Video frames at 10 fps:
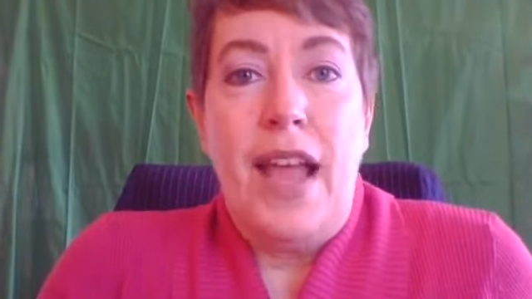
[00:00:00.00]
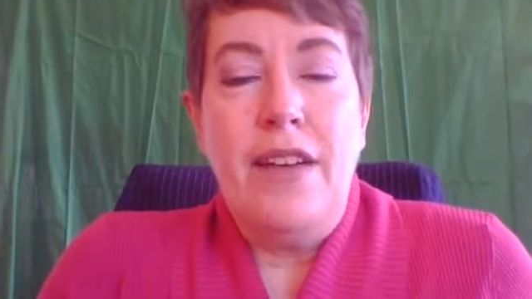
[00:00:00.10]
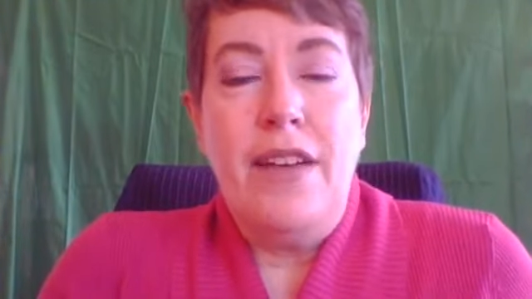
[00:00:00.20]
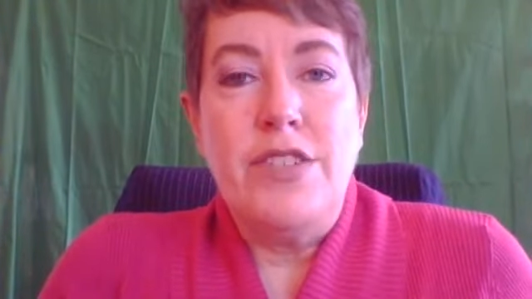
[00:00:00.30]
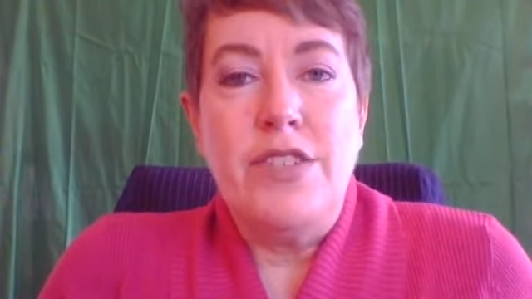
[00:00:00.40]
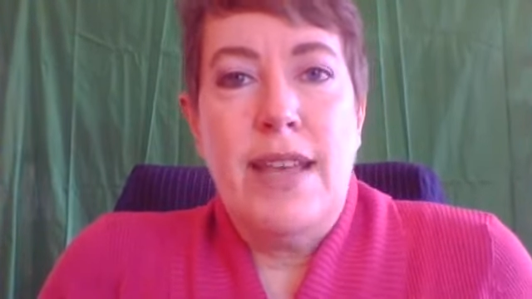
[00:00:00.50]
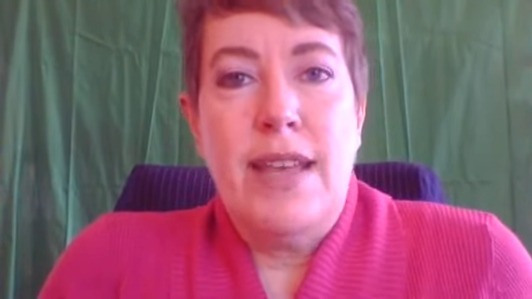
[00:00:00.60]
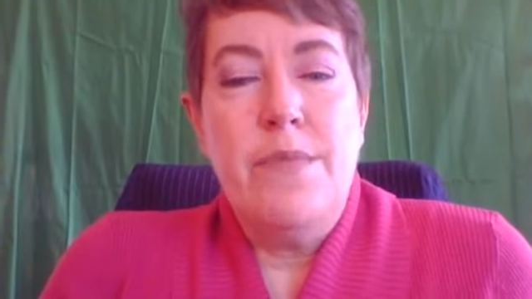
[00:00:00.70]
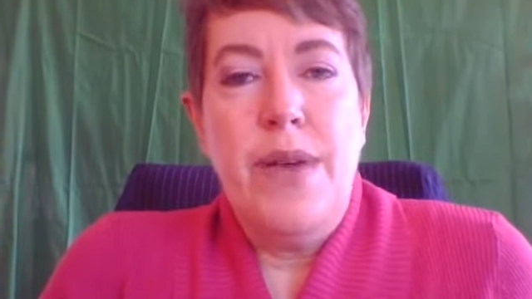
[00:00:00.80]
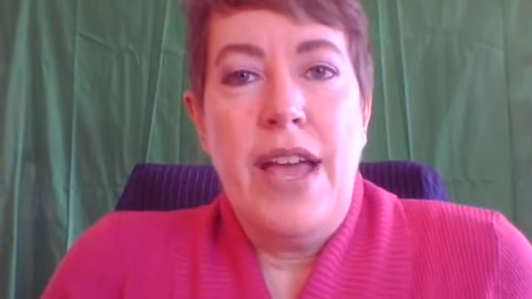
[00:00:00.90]
I've just
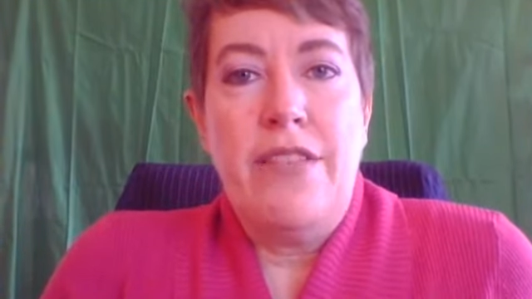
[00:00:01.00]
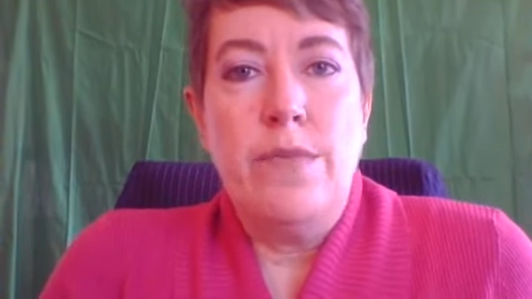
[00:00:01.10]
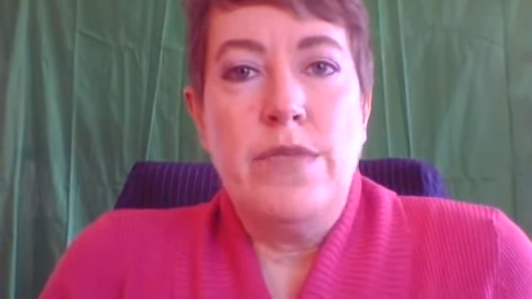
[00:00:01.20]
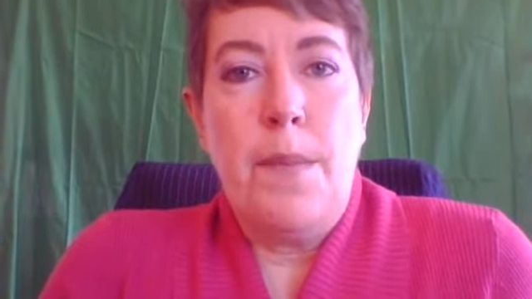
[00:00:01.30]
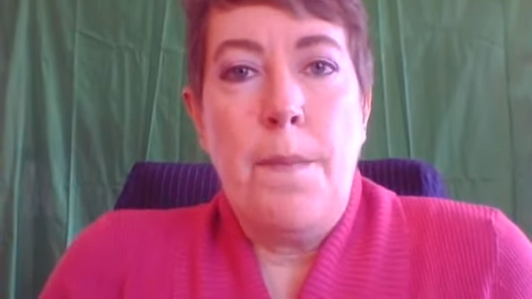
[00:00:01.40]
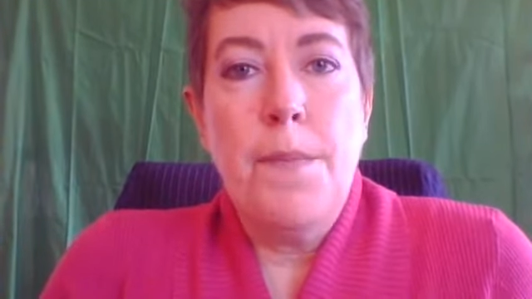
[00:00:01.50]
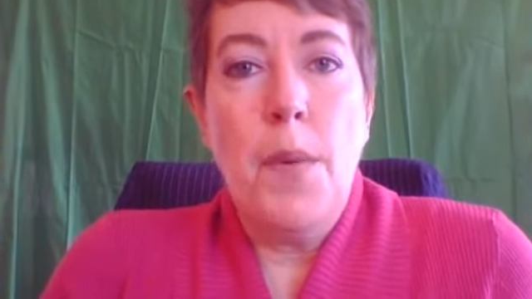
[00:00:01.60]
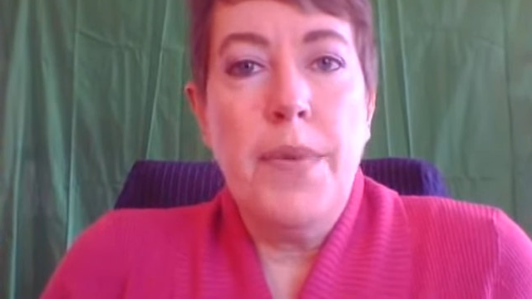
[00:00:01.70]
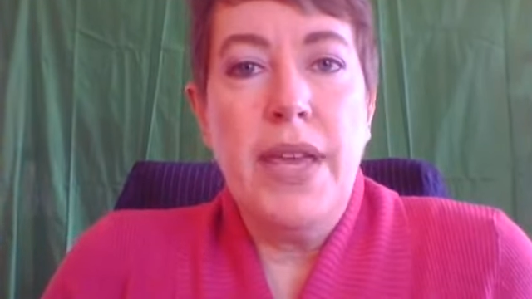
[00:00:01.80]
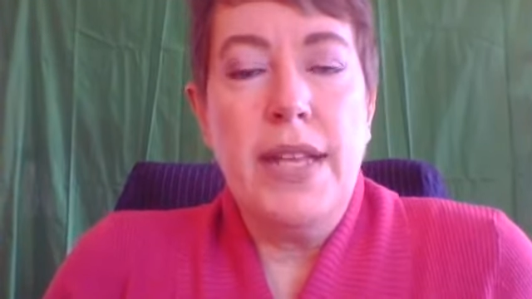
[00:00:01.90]
come back from some
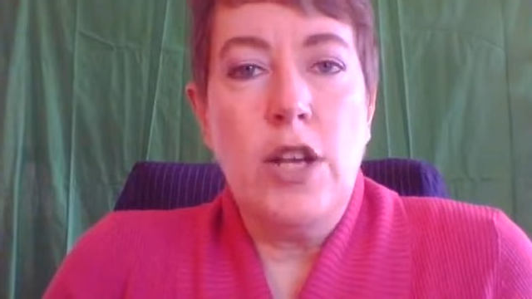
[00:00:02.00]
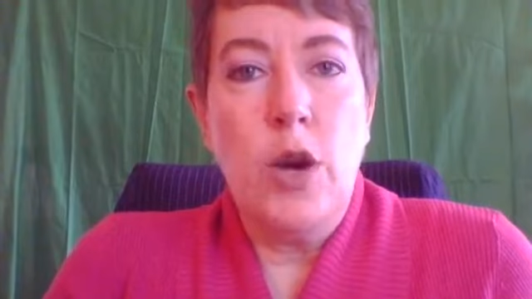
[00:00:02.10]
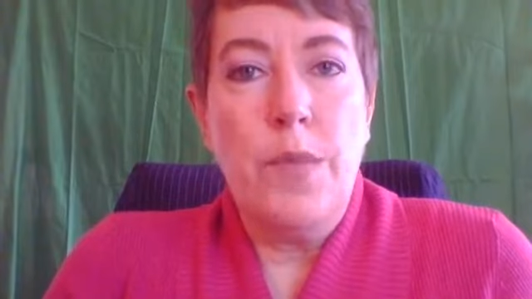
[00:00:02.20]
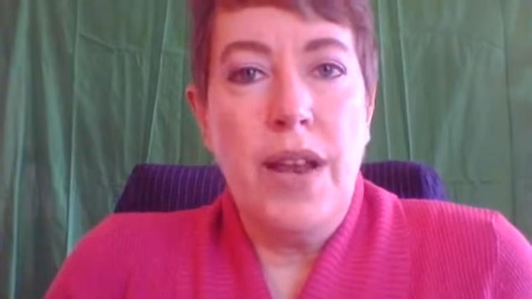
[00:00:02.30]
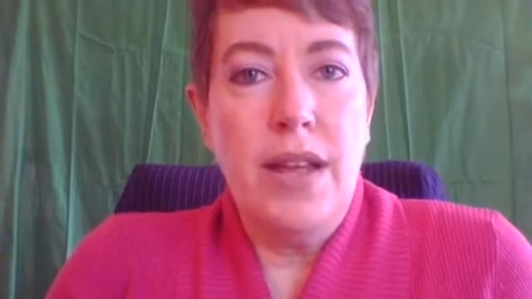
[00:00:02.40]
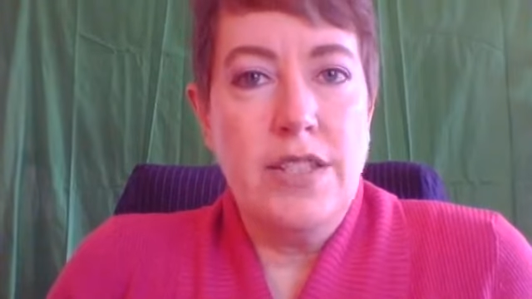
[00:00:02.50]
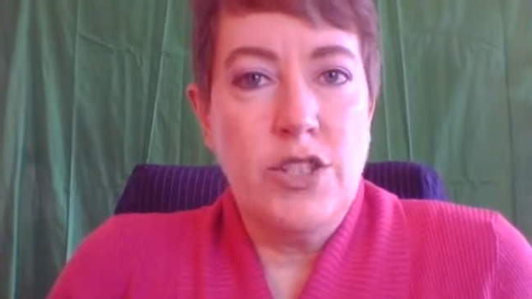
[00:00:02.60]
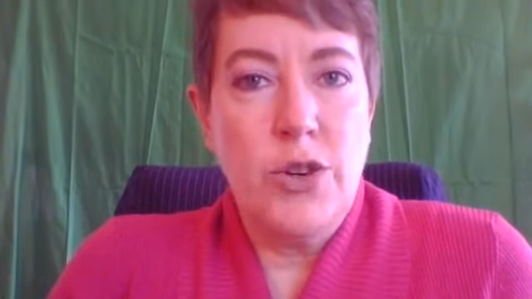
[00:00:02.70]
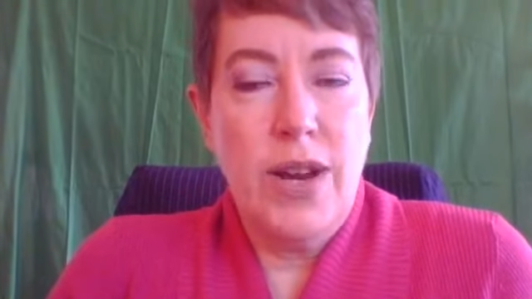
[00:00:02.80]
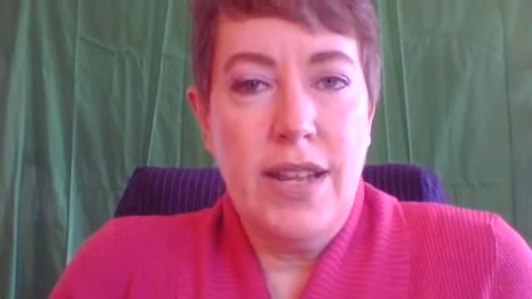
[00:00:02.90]
PoPi compliance
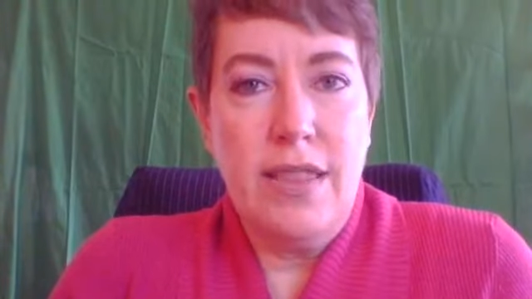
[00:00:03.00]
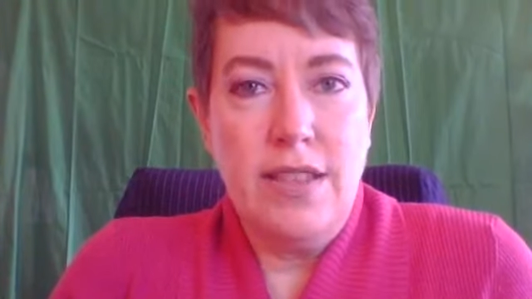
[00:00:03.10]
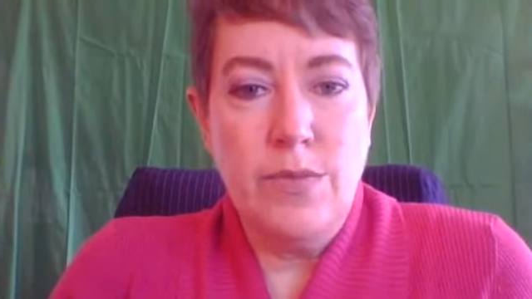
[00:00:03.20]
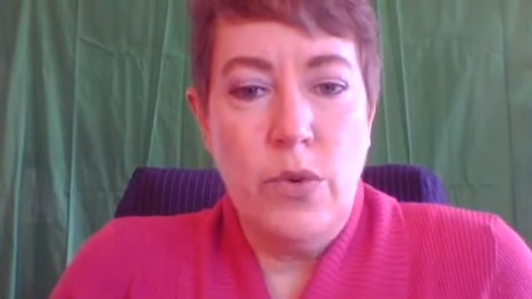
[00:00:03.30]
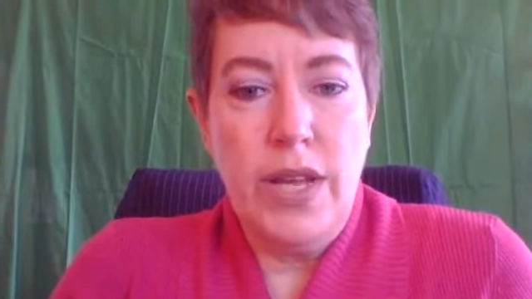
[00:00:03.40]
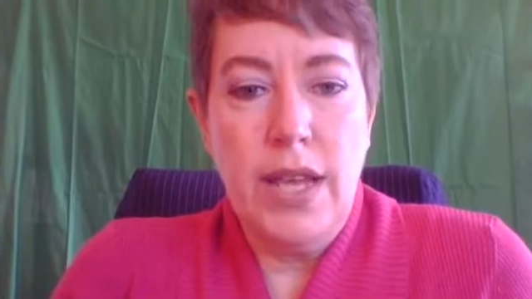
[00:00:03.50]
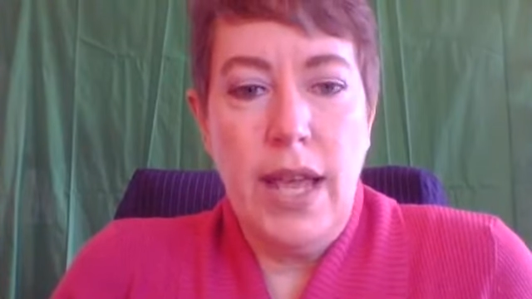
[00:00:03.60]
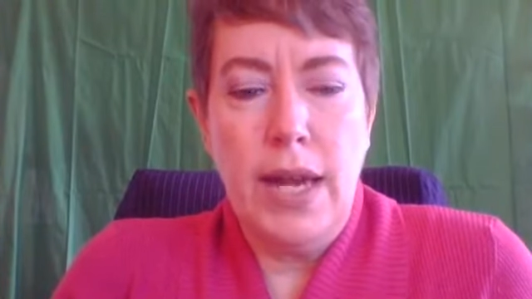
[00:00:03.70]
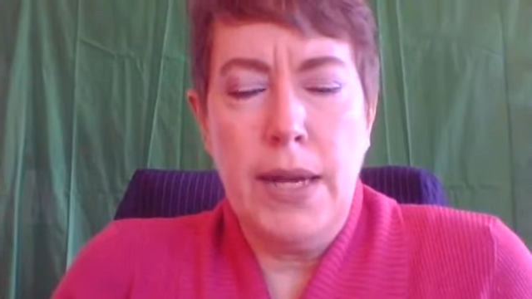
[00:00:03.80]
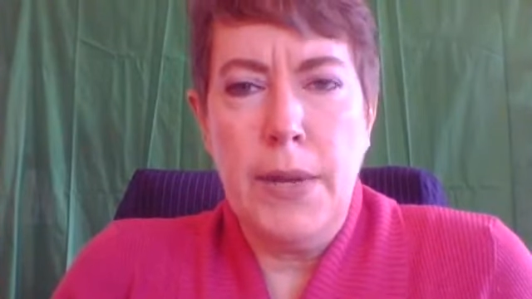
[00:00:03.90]
training this morning
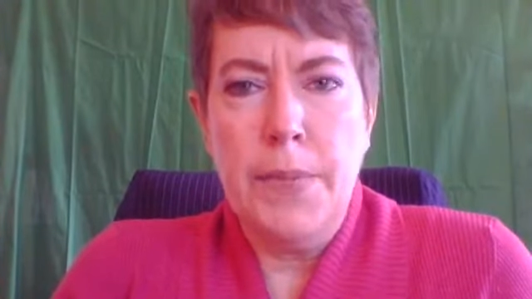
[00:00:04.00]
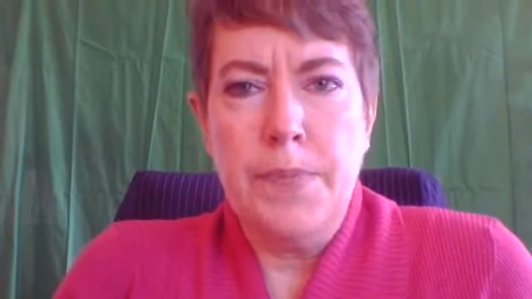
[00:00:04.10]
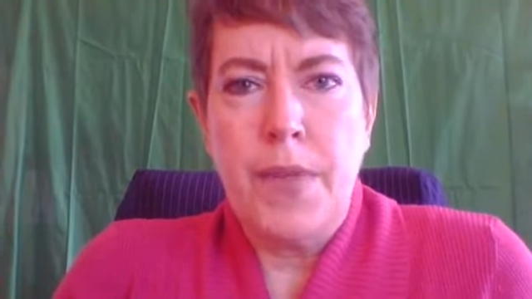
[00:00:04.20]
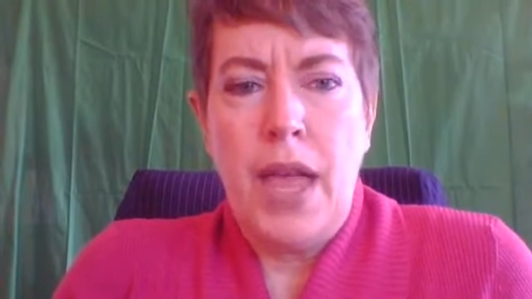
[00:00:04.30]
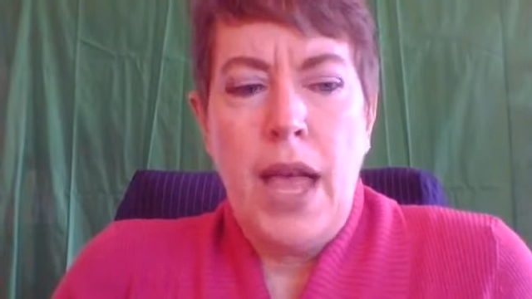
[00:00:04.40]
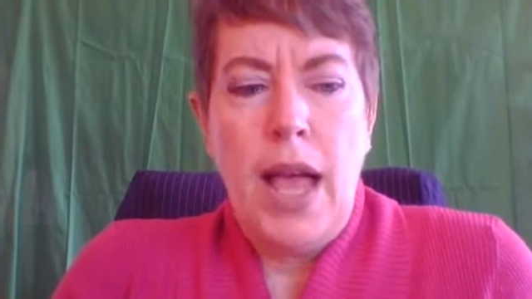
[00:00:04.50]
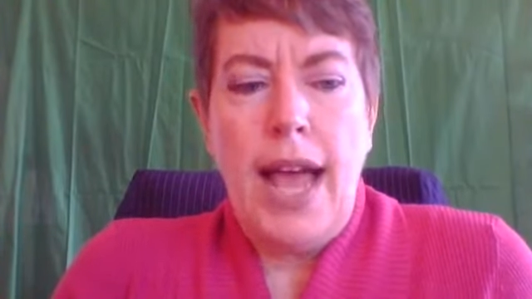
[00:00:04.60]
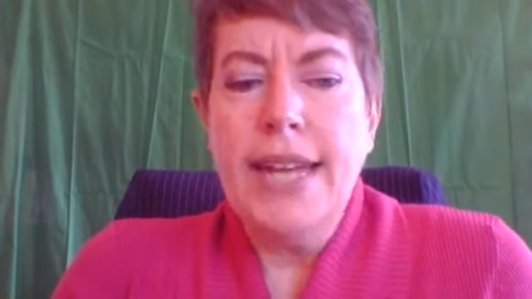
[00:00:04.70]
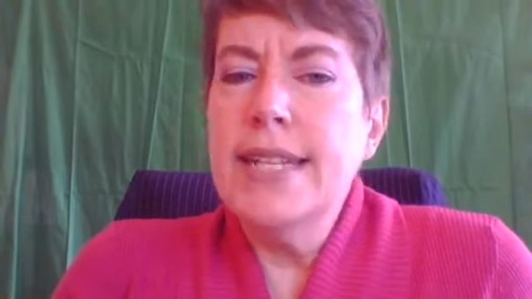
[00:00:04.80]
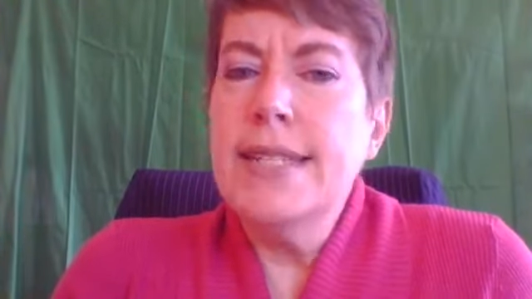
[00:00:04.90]
and
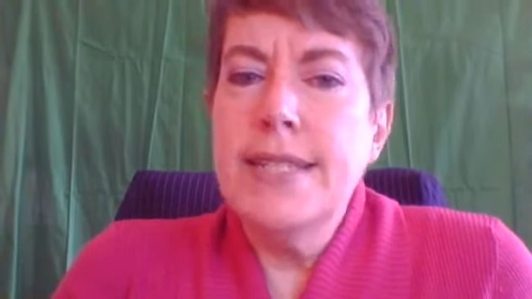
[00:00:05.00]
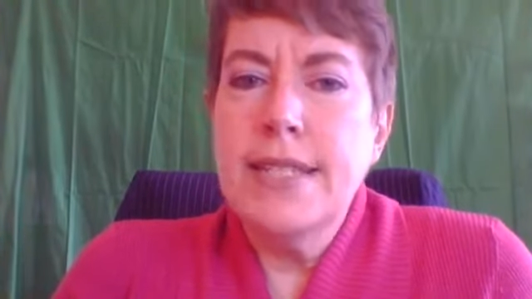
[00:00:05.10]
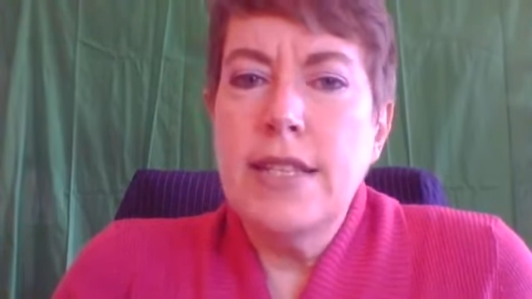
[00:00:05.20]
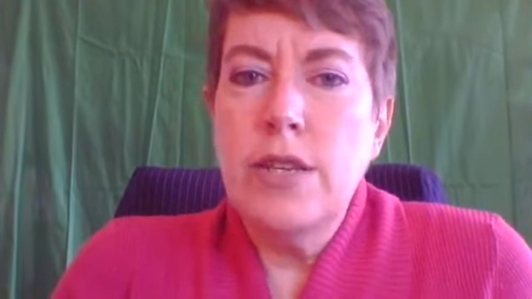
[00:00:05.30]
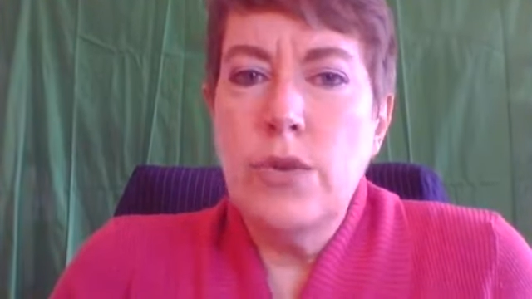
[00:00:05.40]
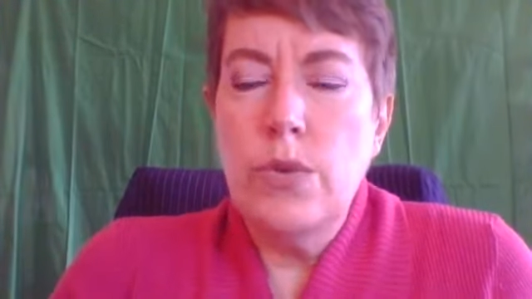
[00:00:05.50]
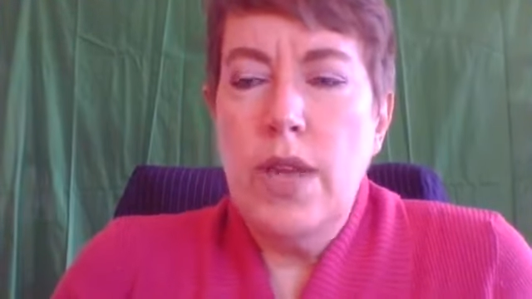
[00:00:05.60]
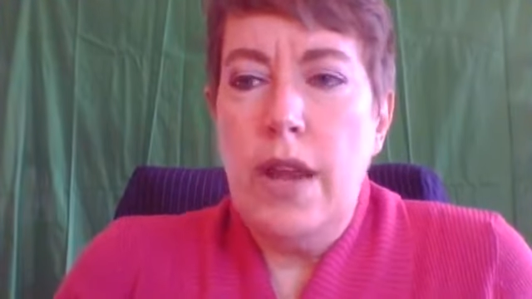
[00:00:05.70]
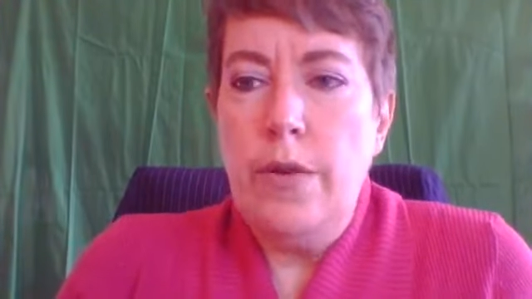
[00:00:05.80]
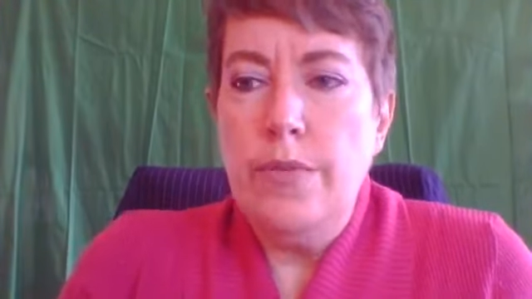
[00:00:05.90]
I didn't see you
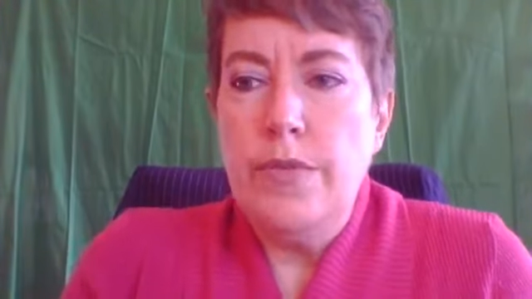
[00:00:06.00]
there.